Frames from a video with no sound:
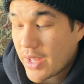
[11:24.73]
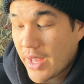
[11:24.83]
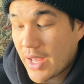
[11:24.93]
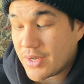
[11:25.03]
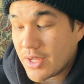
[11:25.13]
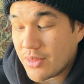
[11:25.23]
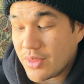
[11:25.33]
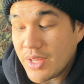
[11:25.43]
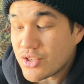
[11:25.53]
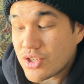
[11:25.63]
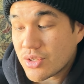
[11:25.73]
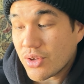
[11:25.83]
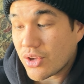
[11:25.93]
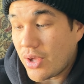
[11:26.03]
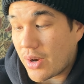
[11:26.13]
And these just
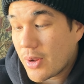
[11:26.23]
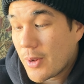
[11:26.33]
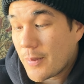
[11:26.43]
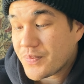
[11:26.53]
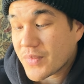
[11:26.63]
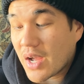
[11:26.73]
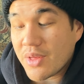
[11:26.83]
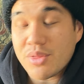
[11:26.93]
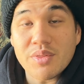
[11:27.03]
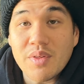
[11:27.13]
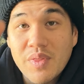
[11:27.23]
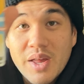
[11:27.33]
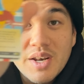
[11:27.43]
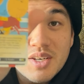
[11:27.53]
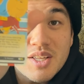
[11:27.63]
look good. I think that
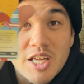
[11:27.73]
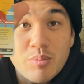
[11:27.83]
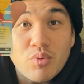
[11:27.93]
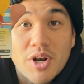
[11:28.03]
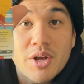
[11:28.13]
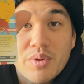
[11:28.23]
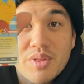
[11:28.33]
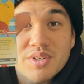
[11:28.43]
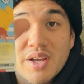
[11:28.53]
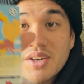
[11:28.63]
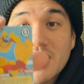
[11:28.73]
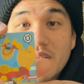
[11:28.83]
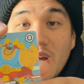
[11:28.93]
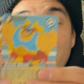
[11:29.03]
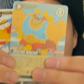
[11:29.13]
they need to keep running with this idea.
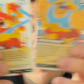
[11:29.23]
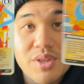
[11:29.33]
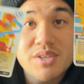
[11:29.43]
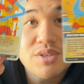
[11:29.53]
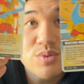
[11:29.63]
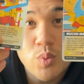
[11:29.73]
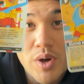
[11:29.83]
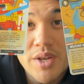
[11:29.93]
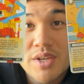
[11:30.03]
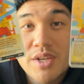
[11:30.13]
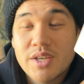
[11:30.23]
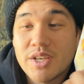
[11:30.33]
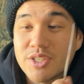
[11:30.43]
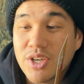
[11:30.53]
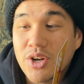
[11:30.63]
I think this is what
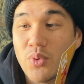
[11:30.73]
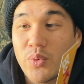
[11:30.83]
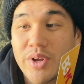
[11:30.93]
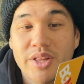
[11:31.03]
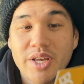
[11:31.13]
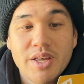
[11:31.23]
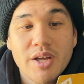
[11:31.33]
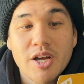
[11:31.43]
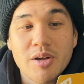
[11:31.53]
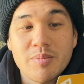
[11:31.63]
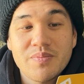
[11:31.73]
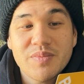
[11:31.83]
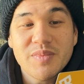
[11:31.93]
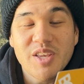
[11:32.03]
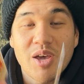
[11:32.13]
is going to really
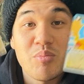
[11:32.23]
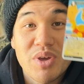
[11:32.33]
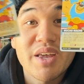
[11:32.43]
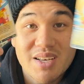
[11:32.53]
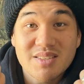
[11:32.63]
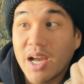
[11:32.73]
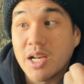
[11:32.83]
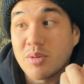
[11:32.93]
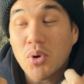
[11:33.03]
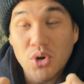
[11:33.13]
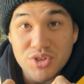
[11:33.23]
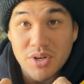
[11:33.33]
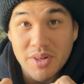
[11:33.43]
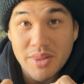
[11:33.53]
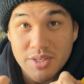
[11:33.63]
get me excited
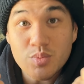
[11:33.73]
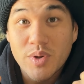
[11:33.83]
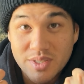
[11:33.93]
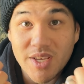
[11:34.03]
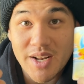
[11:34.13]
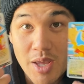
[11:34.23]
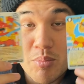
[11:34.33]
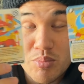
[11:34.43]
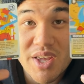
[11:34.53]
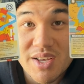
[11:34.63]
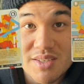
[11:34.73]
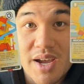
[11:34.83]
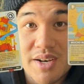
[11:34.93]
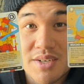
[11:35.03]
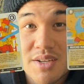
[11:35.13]
personally. This is what's going to get me
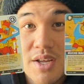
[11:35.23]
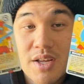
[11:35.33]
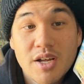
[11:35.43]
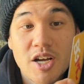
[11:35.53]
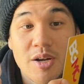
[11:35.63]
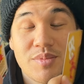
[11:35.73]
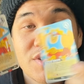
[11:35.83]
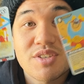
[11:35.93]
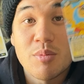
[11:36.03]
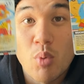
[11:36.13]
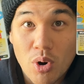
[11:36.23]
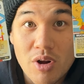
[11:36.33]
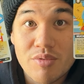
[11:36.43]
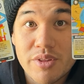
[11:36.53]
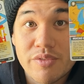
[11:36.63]
excited to see more
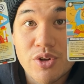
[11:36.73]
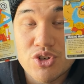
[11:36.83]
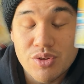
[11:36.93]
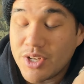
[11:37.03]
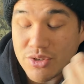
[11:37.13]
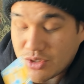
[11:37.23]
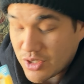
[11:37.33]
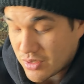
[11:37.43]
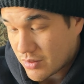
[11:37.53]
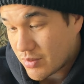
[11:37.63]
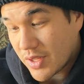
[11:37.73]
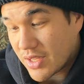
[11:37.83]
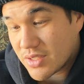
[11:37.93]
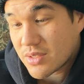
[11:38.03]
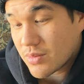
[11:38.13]
of in the future. These are just,
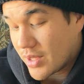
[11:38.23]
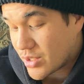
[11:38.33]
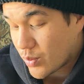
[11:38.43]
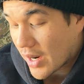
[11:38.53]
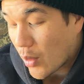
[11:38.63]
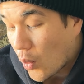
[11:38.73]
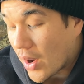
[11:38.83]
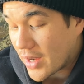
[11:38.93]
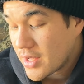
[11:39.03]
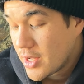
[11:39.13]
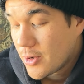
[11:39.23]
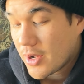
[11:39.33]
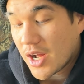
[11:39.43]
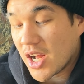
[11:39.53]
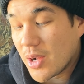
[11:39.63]
it's this what I want.
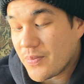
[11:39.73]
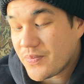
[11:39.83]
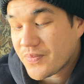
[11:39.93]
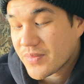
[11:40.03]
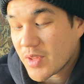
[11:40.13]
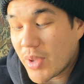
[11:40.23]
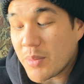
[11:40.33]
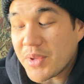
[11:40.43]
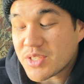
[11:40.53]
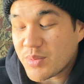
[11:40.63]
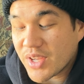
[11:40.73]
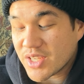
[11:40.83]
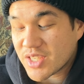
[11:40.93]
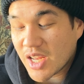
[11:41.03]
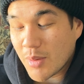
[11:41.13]
Um, Maybe it's
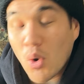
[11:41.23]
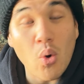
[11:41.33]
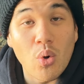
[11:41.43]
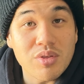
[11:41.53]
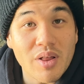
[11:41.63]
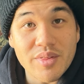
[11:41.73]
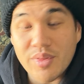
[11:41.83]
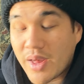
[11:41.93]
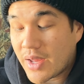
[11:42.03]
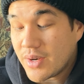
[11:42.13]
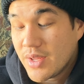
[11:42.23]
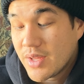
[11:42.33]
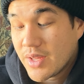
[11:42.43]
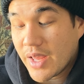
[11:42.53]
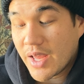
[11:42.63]
because I'm old like that,
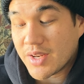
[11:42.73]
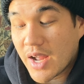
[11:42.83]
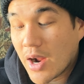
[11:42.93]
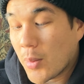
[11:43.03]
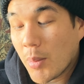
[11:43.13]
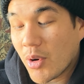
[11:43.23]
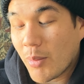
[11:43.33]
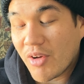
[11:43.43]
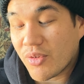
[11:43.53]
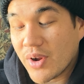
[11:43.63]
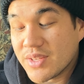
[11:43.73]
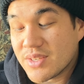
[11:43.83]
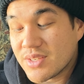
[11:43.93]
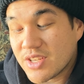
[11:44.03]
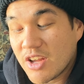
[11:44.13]
and I remember my friends
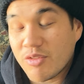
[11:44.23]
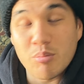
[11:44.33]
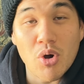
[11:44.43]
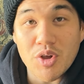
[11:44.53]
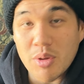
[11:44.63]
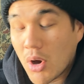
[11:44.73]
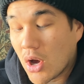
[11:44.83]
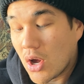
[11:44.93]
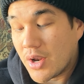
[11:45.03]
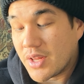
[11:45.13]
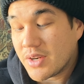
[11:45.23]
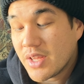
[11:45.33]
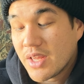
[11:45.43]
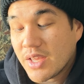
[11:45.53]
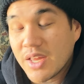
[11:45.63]
and stuff and Pokemon and
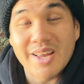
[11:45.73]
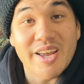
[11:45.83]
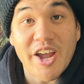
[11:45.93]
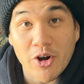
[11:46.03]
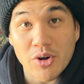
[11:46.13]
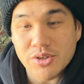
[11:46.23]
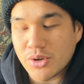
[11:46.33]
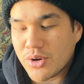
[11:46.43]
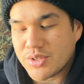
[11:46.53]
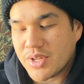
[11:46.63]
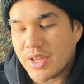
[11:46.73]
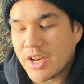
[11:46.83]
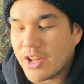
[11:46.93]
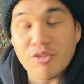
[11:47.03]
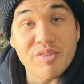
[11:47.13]
getting characters and
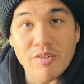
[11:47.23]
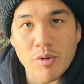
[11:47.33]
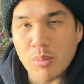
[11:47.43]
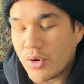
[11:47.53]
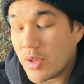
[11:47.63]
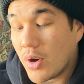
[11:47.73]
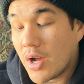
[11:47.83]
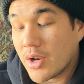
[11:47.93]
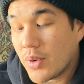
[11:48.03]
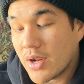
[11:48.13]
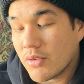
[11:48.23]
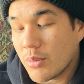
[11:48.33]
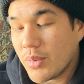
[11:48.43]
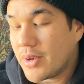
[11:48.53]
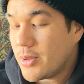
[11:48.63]
getting your favorite Pokemon and whatever.
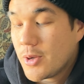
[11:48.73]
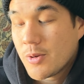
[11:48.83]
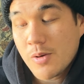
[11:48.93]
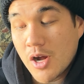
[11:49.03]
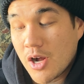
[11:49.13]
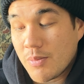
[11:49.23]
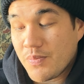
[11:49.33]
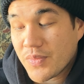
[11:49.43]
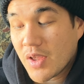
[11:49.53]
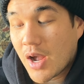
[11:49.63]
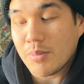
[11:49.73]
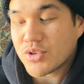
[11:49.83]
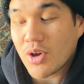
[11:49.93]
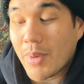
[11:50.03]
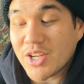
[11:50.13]
But
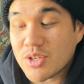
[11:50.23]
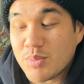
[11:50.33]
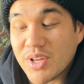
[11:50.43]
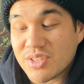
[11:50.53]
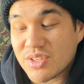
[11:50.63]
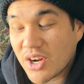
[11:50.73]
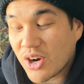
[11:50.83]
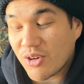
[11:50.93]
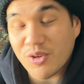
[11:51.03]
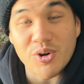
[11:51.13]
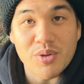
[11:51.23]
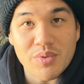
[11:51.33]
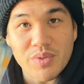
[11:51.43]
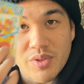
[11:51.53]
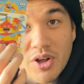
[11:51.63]
I might just be a sucker for
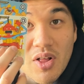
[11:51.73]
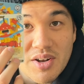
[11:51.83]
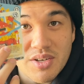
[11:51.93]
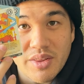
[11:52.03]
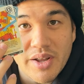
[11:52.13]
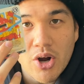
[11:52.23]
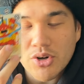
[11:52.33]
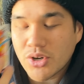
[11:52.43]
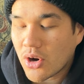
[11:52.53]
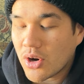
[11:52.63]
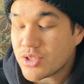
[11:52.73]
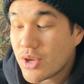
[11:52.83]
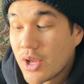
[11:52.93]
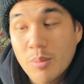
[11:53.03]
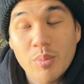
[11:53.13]
collecting the character cards.
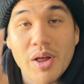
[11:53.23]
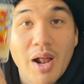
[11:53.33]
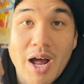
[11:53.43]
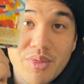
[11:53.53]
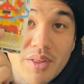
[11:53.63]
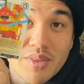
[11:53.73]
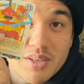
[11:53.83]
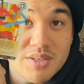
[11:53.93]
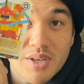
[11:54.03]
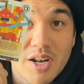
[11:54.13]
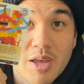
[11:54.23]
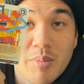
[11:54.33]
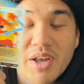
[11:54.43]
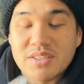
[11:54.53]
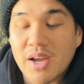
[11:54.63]
But I think this is going to get
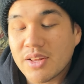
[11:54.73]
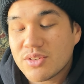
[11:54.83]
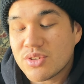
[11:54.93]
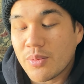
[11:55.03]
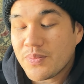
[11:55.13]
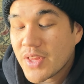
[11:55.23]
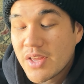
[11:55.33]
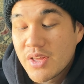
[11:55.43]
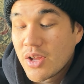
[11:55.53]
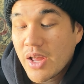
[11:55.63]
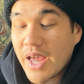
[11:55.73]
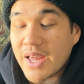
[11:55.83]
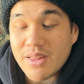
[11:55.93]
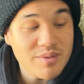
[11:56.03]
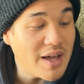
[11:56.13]
me excited. So
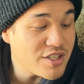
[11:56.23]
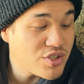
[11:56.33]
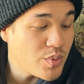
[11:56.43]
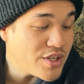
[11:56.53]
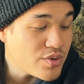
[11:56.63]
hey, that's sweet.